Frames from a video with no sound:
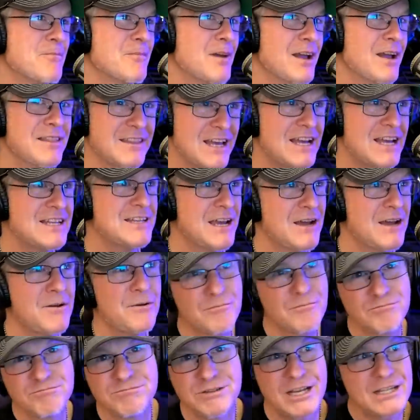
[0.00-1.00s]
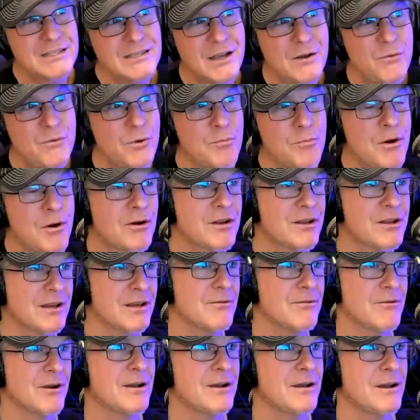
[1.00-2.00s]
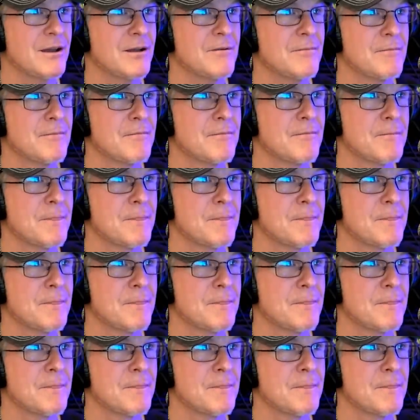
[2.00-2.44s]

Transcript: Like that's how, that's how we're marketing right now.